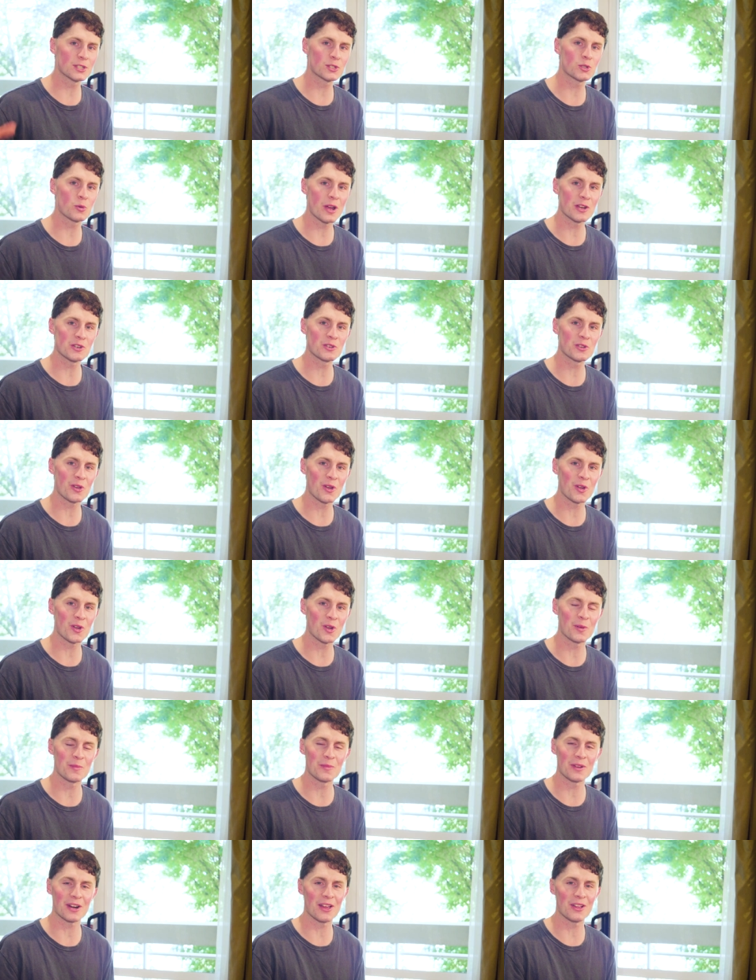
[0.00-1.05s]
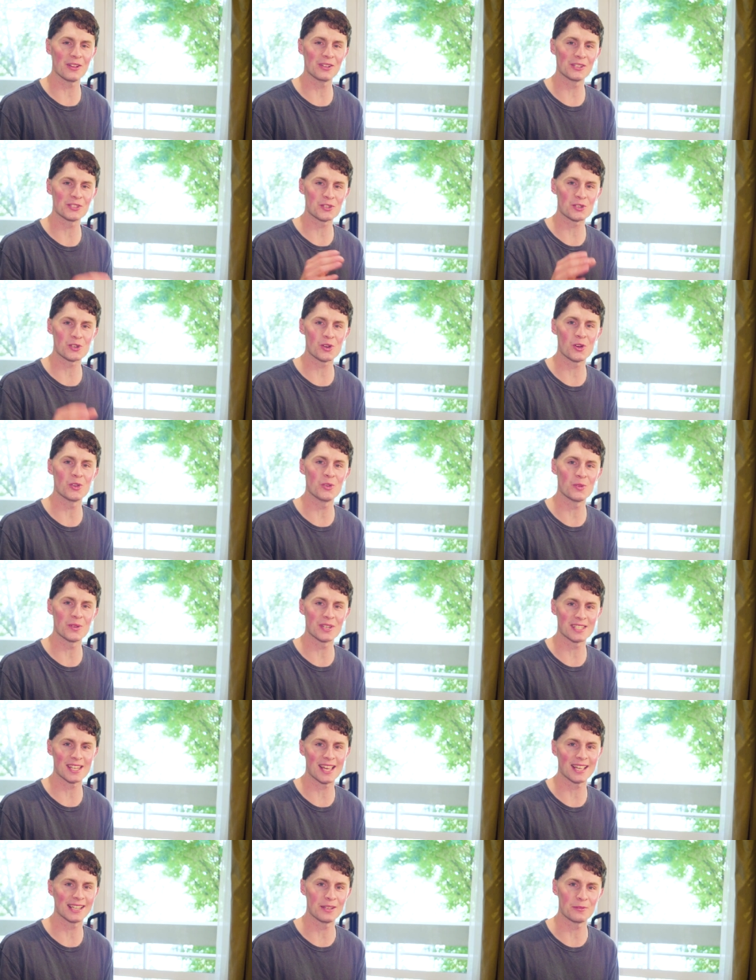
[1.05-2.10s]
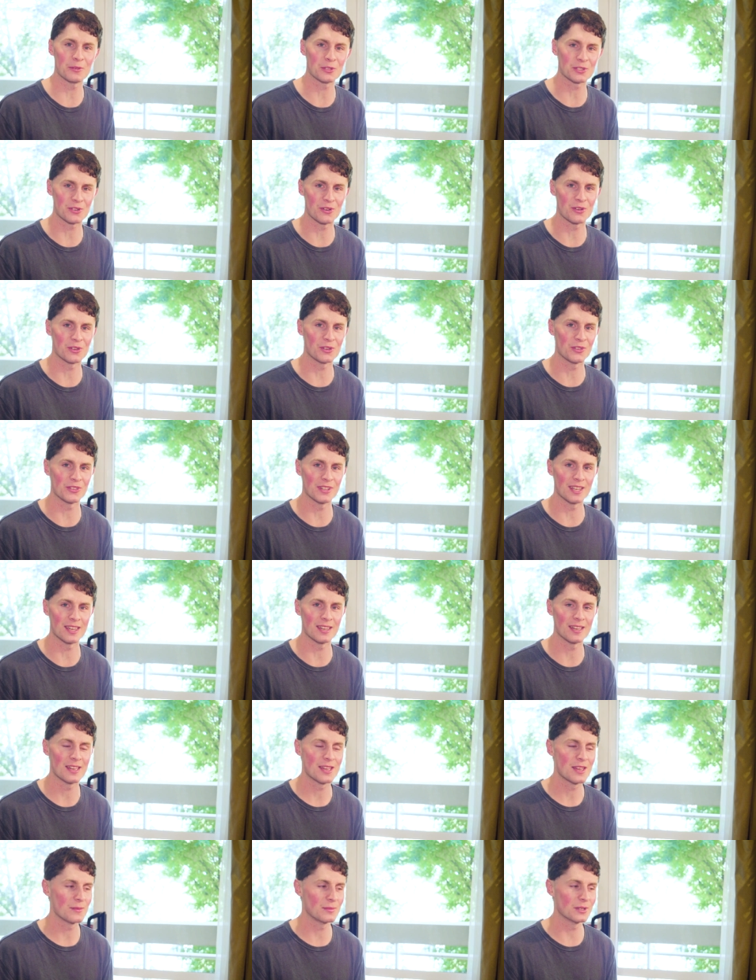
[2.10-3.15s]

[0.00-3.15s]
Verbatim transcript: situation going on, but I'll show you exactly what's going on there